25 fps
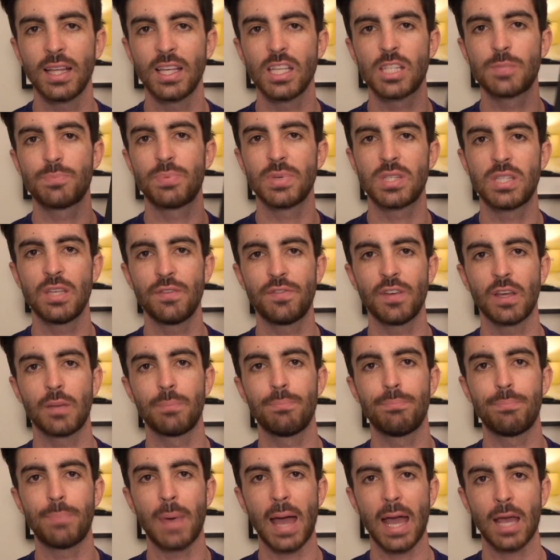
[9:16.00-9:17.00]

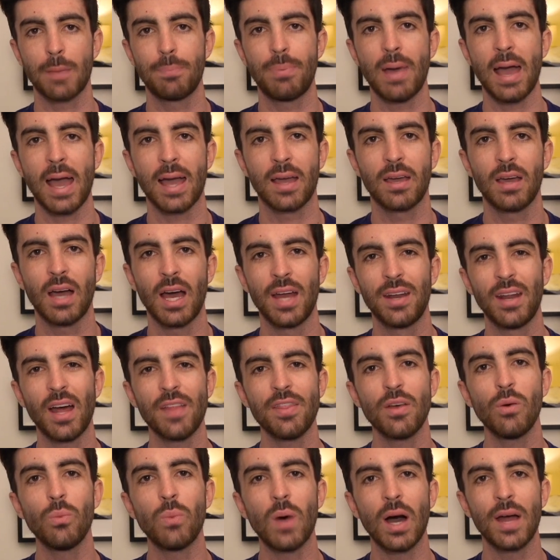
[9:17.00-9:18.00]
specific backpack.
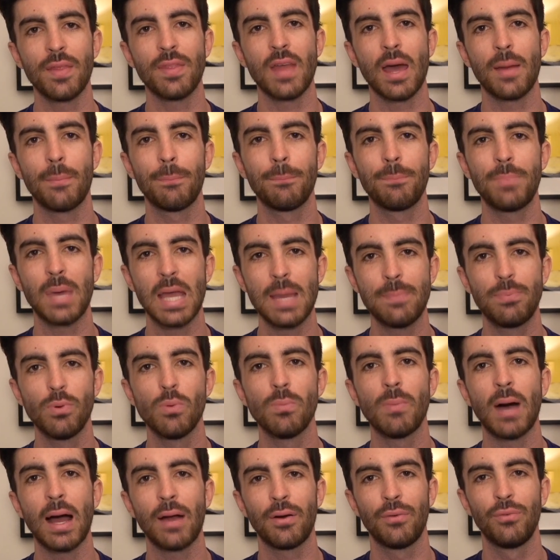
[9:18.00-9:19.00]
Another one that people
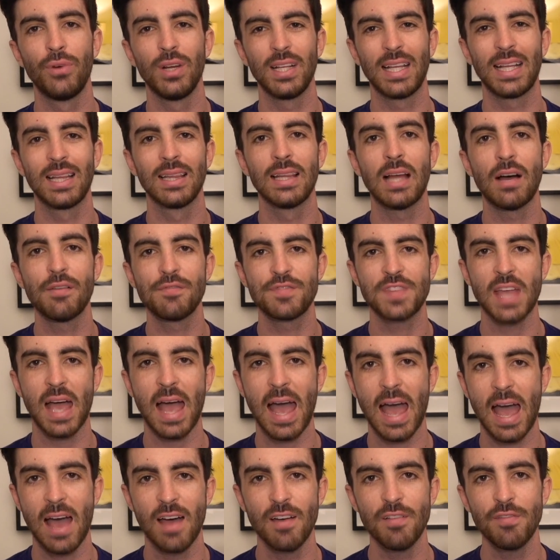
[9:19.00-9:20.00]
might really love to
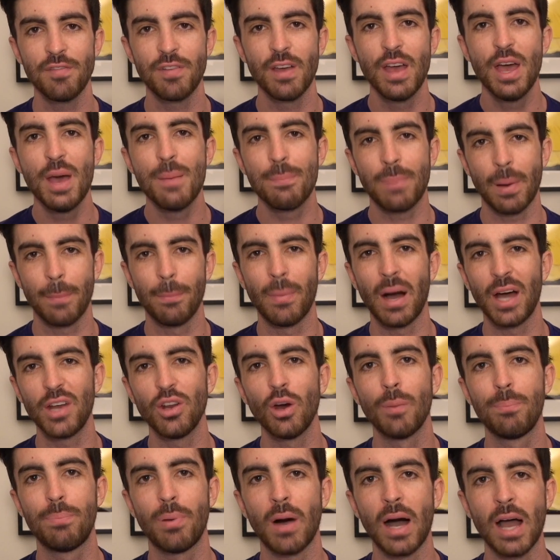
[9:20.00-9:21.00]
have, but might
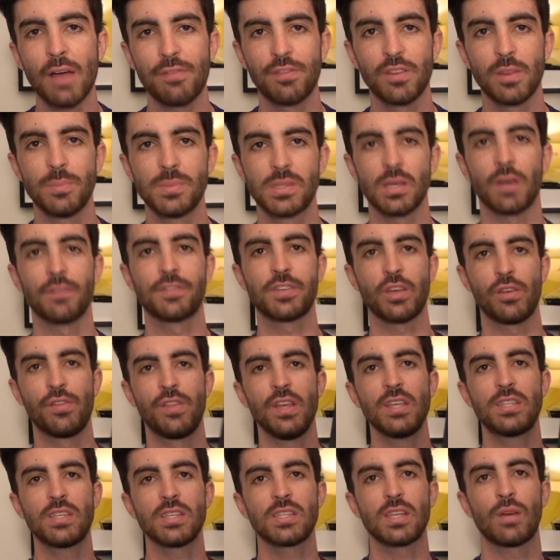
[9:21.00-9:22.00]
not buy for themselves. So
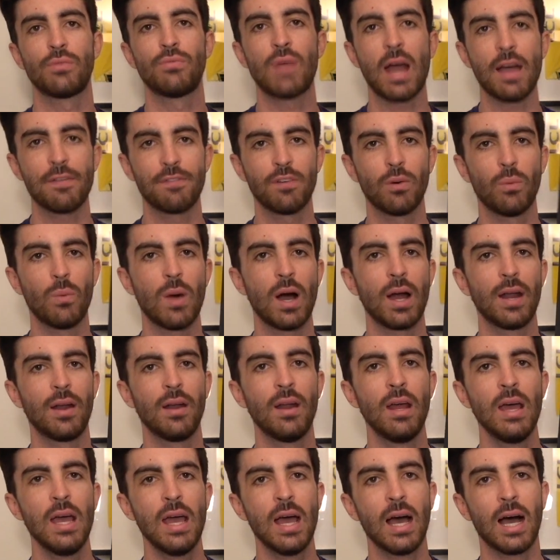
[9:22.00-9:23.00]
this is a raffle one.